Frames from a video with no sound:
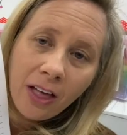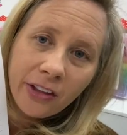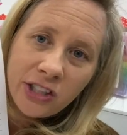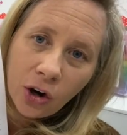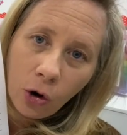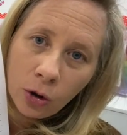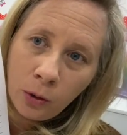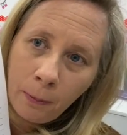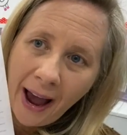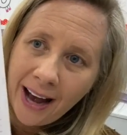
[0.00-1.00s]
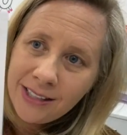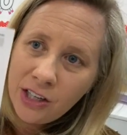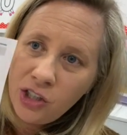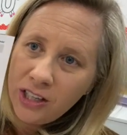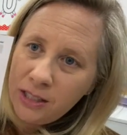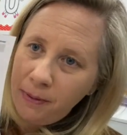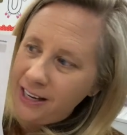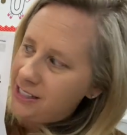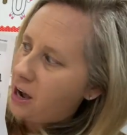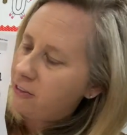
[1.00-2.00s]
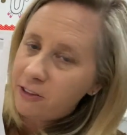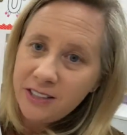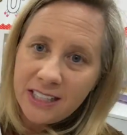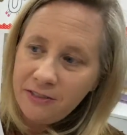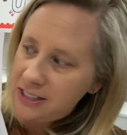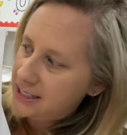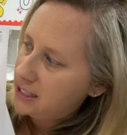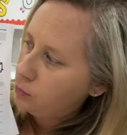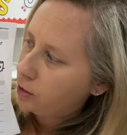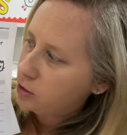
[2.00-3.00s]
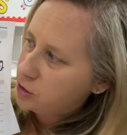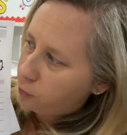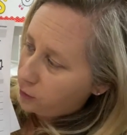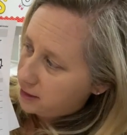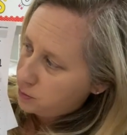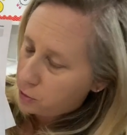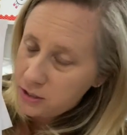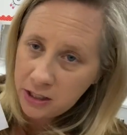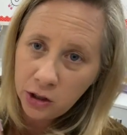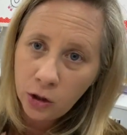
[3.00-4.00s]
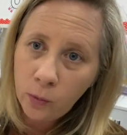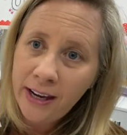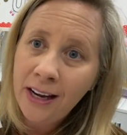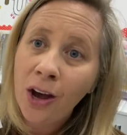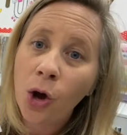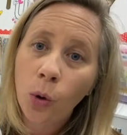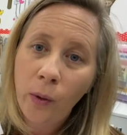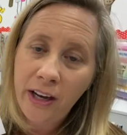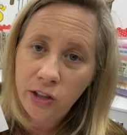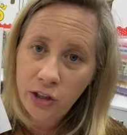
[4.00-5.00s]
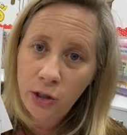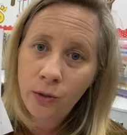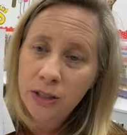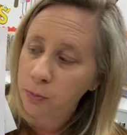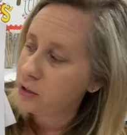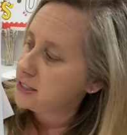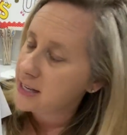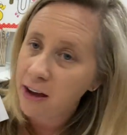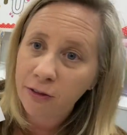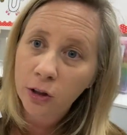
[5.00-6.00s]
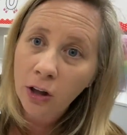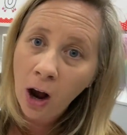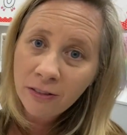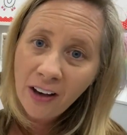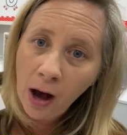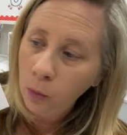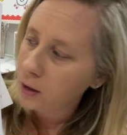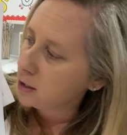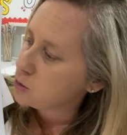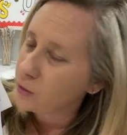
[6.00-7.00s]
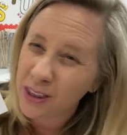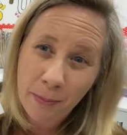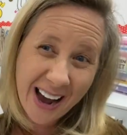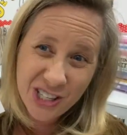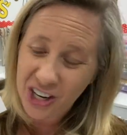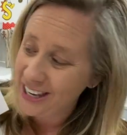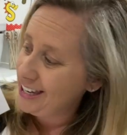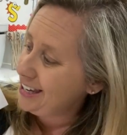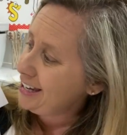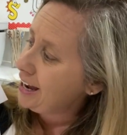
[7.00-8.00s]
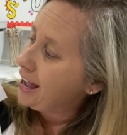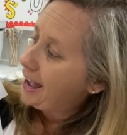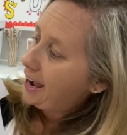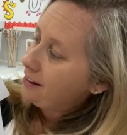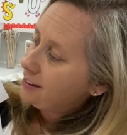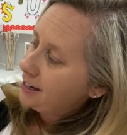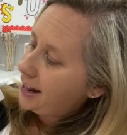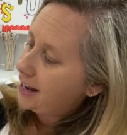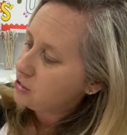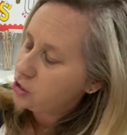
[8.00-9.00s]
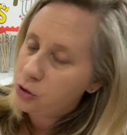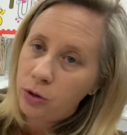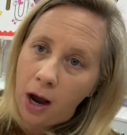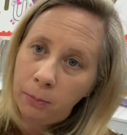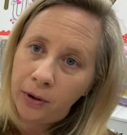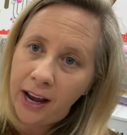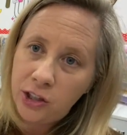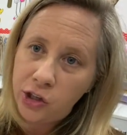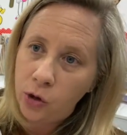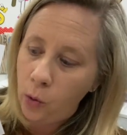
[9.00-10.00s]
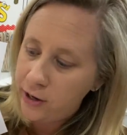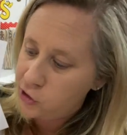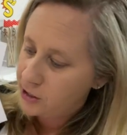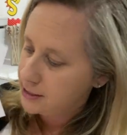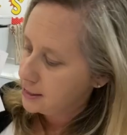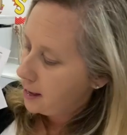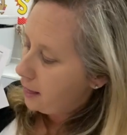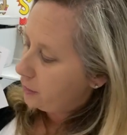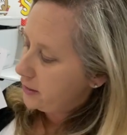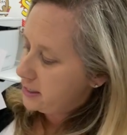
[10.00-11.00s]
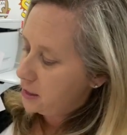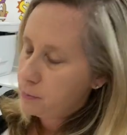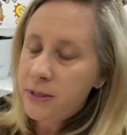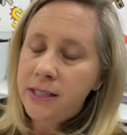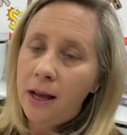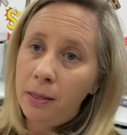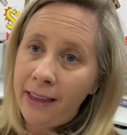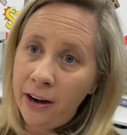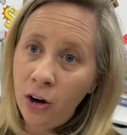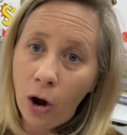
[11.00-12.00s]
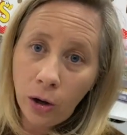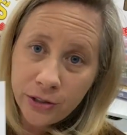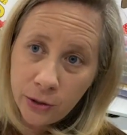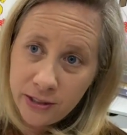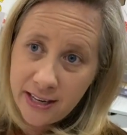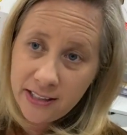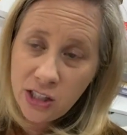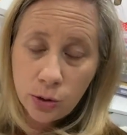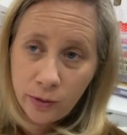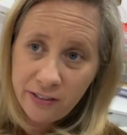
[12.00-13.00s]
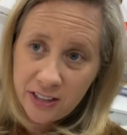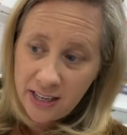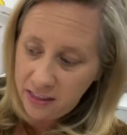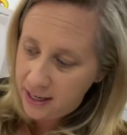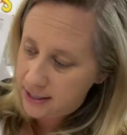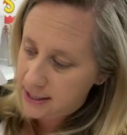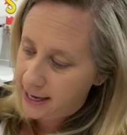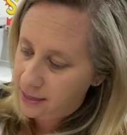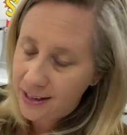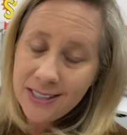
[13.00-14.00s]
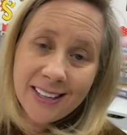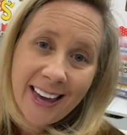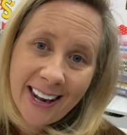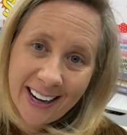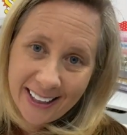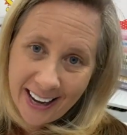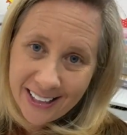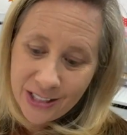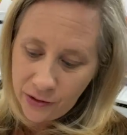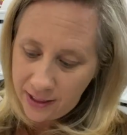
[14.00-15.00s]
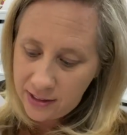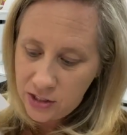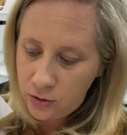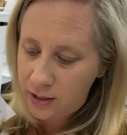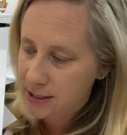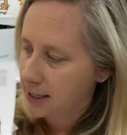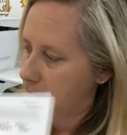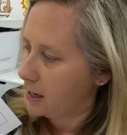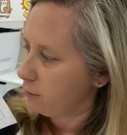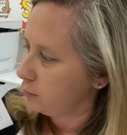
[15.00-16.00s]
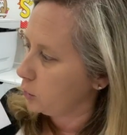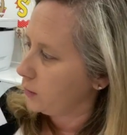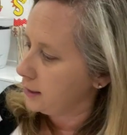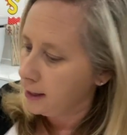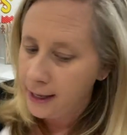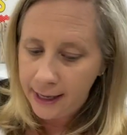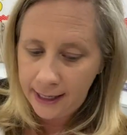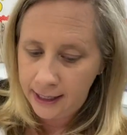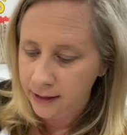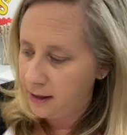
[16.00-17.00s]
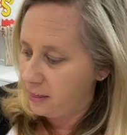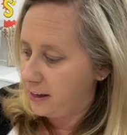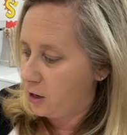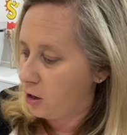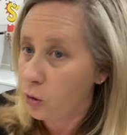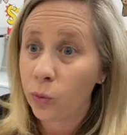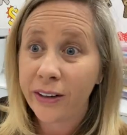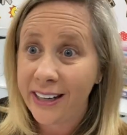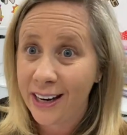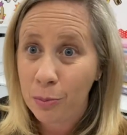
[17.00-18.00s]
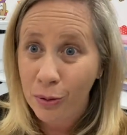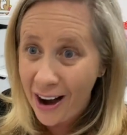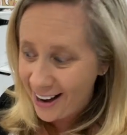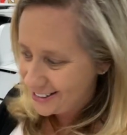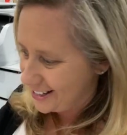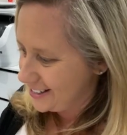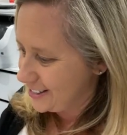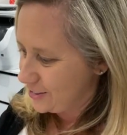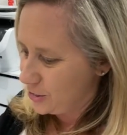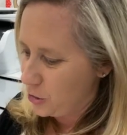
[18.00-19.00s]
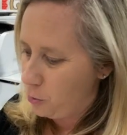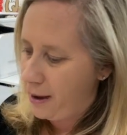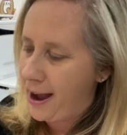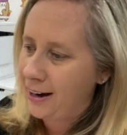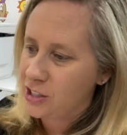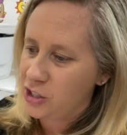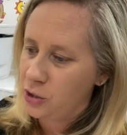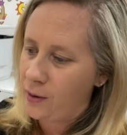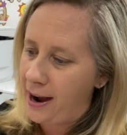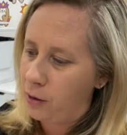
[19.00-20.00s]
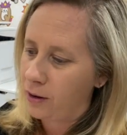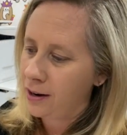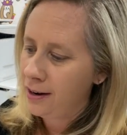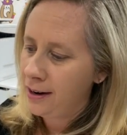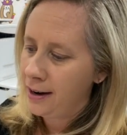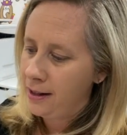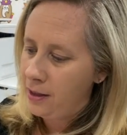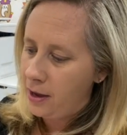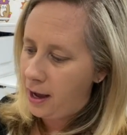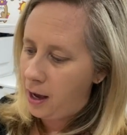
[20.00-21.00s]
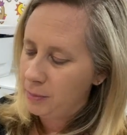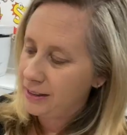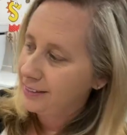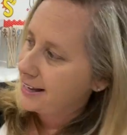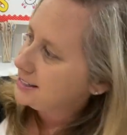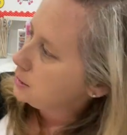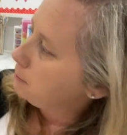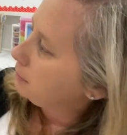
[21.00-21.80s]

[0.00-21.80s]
The decodable passage is based off of CVC words for this particular week. Week 2 is preset for long vowel words with the magic E, and then it has 2 comprehension questions. The tips letter also says to revisit things like this again and again so that the students can get fluid in their reading practice. And so back to our lesson